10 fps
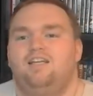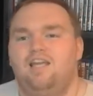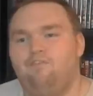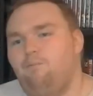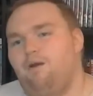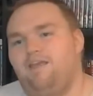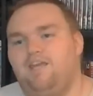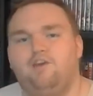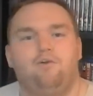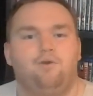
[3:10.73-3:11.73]
even my
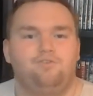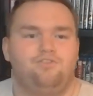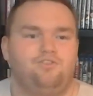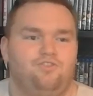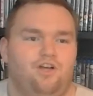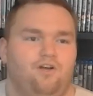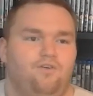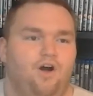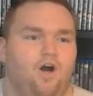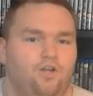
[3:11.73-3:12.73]
heroes,
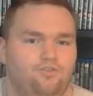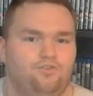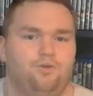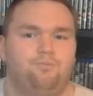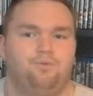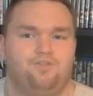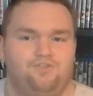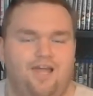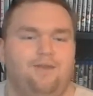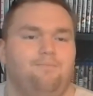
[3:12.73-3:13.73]
deserve
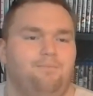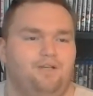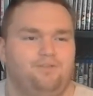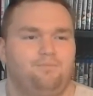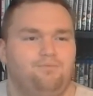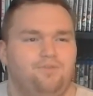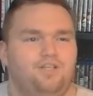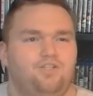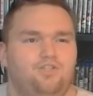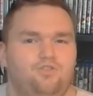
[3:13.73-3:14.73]
100%, because I'm
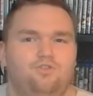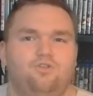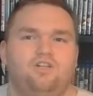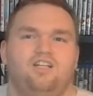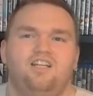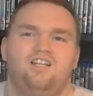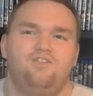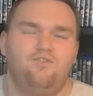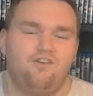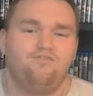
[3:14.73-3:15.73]
pretty sure
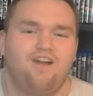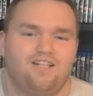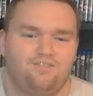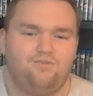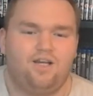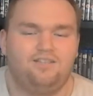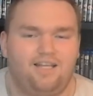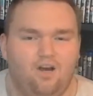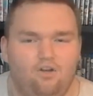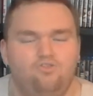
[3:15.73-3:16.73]
it's very rare to find
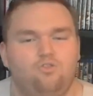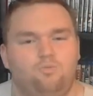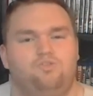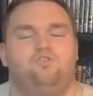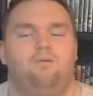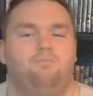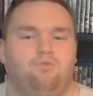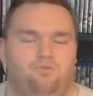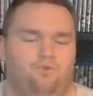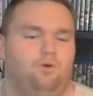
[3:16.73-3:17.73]
a 100%
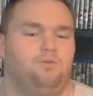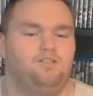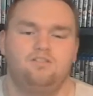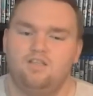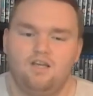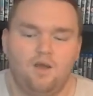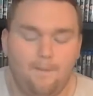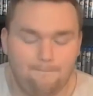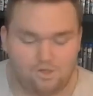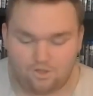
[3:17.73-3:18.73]
performance.
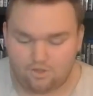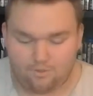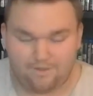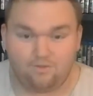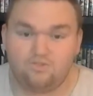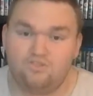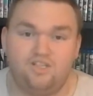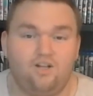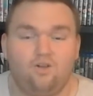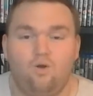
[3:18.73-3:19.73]
But, I mean,
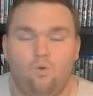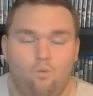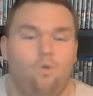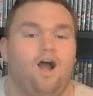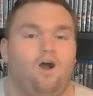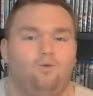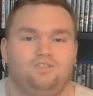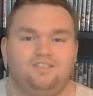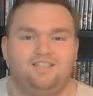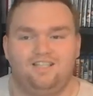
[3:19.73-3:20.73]
still, wow,
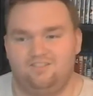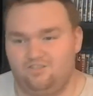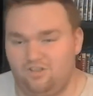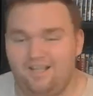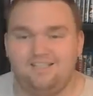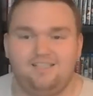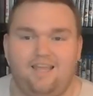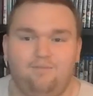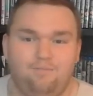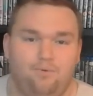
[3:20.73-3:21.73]
this kid's
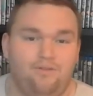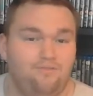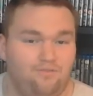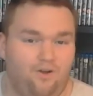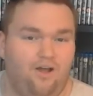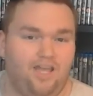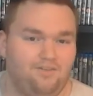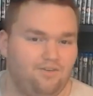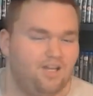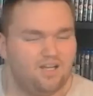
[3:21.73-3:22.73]

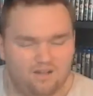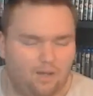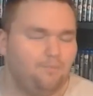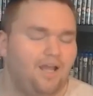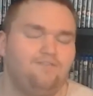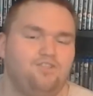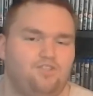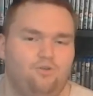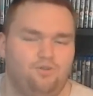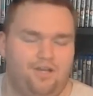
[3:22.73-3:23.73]
98.5. I might even
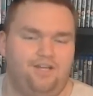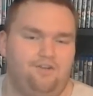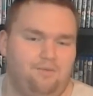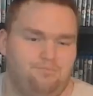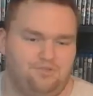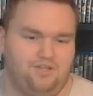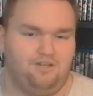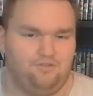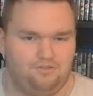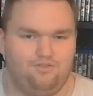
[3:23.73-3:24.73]
just go
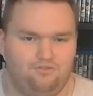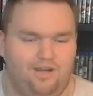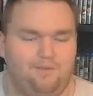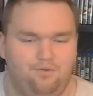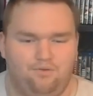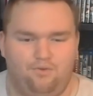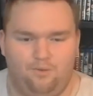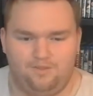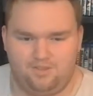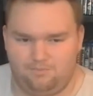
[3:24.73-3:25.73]
99% great
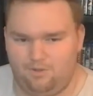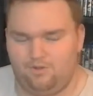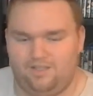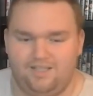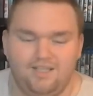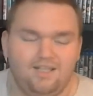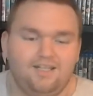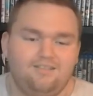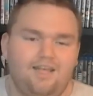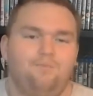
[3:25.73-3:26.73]
performance as Mowgli.
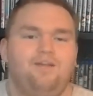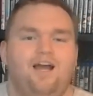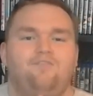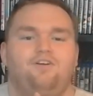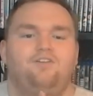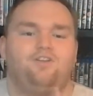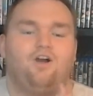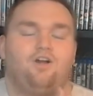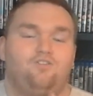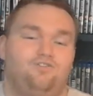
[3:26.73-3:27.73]
Then we have
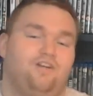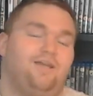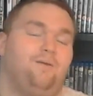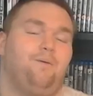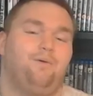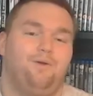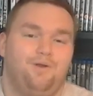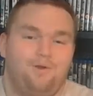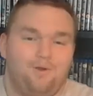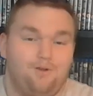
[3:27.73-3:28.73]
a great
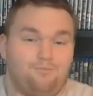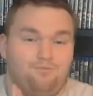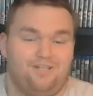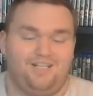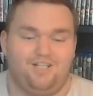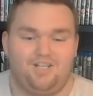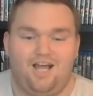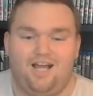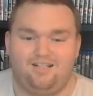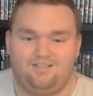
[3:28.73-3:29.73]
British
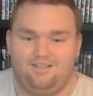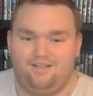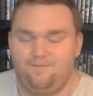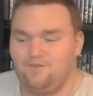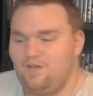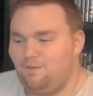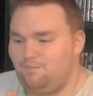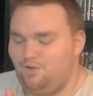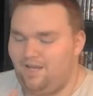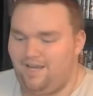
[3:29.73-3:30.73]
actor
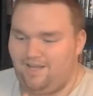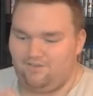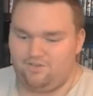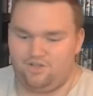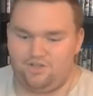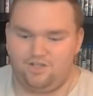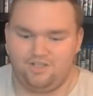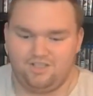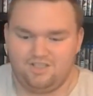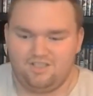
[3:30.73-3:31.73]
playing the
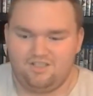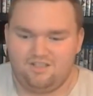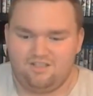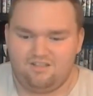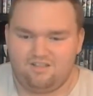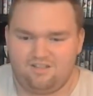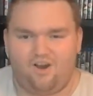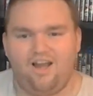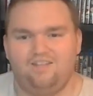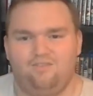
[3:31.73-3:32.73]

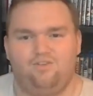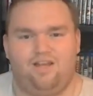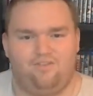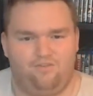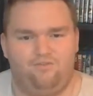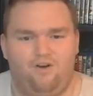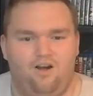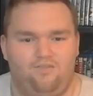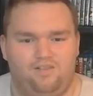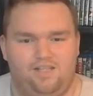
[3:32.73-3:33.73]
kind of like the
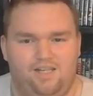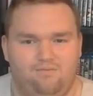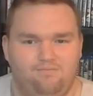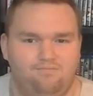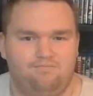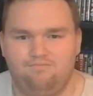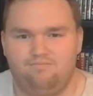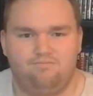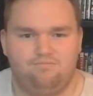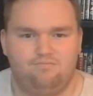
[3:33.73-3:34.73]
fatherly
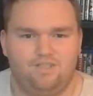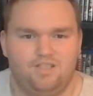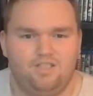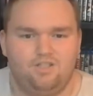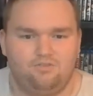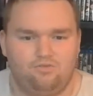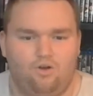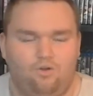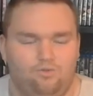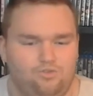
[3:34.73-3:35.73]

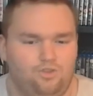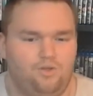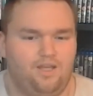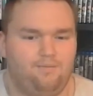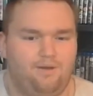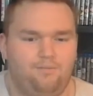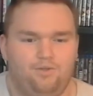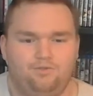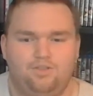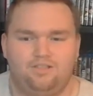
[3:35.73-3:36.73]
role to him, and
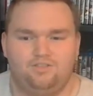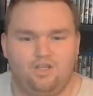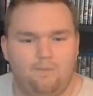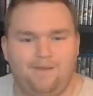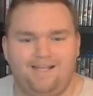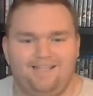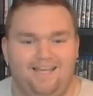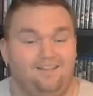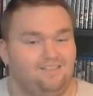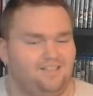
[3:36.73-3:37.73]
we all know Sir Ben
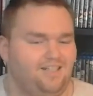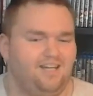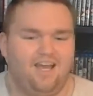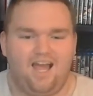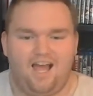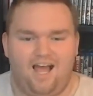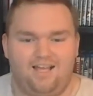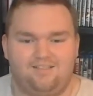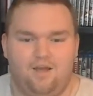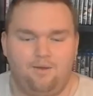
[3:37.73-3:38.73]
Kingsley
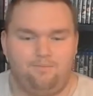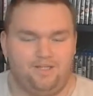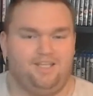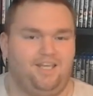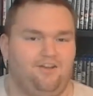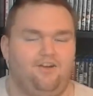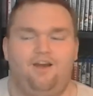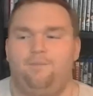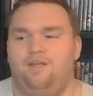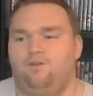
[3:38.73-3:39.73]
as
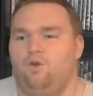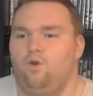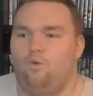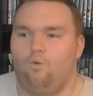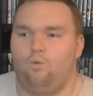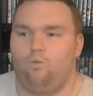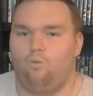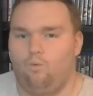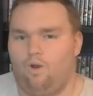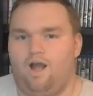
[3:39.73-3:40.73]
Bagheera. I mean,
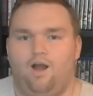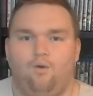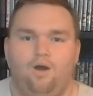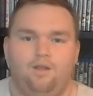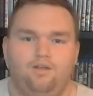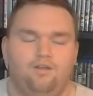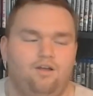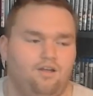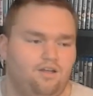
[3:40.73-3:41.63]
wow. And